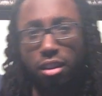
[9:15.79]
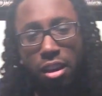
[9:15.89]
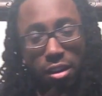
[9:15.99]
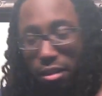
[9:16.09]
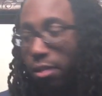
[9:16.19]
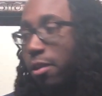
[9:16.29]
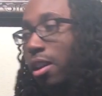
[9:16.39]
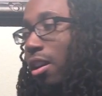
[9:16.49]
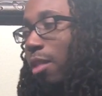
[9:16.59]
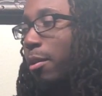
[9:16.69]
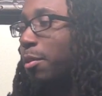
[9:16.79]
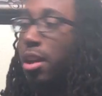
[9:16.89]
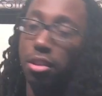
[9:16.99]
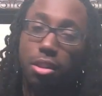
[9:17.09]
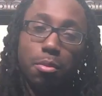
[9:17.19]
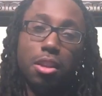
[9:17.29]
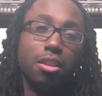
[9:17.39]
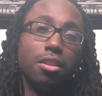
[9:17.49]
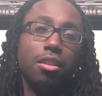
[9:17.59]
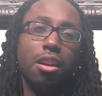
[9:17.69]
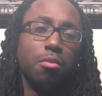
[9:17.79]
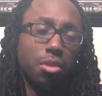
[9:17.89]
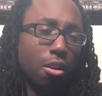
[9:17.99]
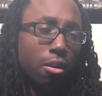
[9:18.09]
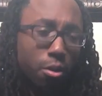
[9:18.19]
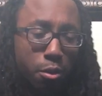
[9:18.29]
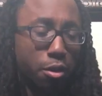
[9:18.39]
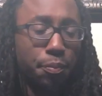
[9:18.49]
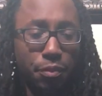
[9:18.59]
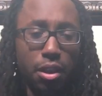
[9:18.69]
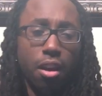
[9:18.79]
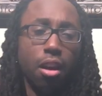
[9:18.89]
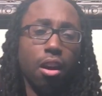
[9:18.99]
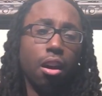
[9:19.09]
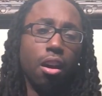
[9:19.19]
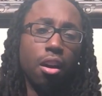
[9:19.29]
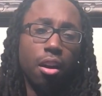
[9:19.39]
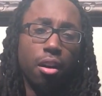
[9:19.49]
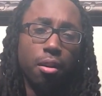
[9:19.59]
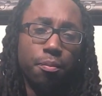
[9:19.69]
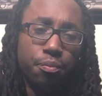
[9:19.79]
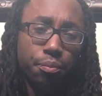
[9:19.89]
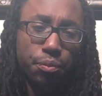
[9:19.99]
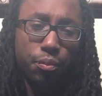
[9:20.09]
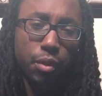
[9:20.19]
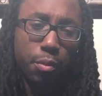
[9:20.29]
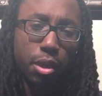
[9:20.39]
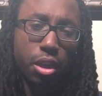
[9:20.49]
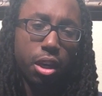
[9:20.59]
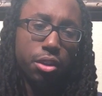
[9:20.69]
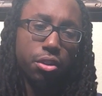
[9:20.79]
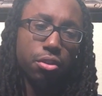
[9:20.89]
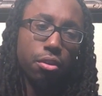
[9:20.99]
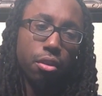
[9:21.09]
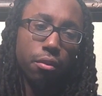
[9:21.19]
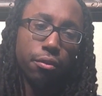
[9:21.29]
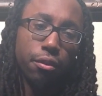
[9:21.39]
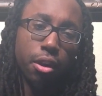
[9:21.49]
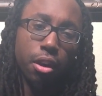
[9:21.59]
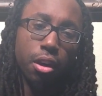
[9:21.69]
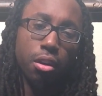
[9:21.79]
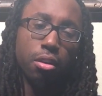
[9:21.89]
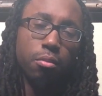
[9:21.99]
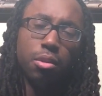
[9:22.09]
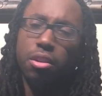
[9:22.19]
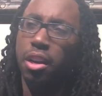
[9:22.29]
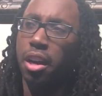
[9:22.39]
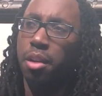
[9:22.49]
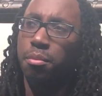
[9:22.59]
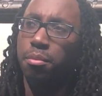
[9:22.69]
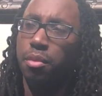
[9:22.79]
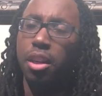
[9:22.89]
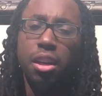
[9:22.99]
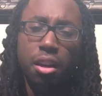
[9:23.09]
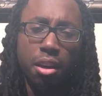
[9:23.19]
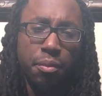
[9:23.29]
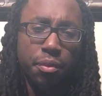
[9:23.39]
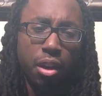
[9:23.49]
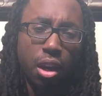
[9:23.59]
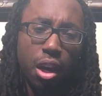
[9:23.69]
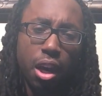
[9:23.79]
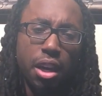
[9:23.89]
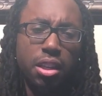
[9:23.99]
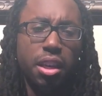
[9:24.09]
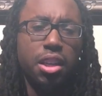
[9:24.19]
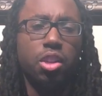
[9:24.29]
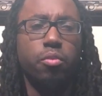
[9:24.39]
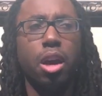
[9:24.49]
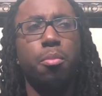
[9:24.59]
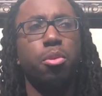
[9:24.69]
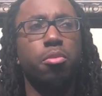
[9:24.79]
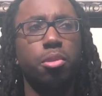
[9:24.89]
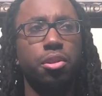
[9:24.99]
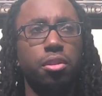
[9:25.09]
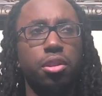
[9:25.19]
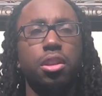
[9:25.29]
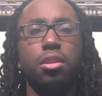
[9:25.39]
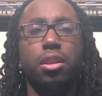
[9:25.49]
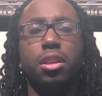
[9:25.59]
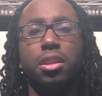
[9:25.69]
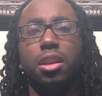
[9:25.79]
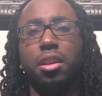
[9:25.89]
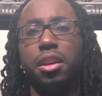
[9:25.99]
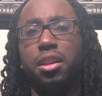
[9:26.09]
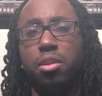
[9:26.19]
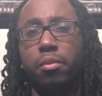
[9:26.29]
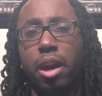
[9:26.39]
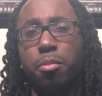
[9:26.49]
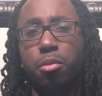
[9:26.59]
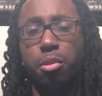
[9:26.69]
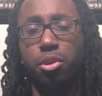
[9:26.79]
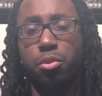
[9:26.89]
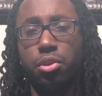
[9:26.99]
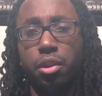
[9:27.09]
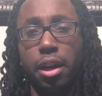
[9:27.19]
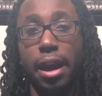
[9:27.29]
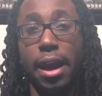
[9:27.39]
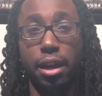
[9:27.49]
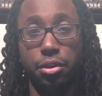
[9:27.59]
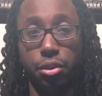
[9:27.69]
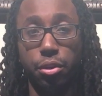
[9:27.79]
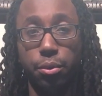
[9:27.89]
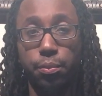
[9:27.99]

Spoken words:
I don't know, maybe that's just me that just thought it was awkward. But he has this girlfriend, what's her name, Nia. He said he's a rapper, he said that he is a rapper, producer, and an actor.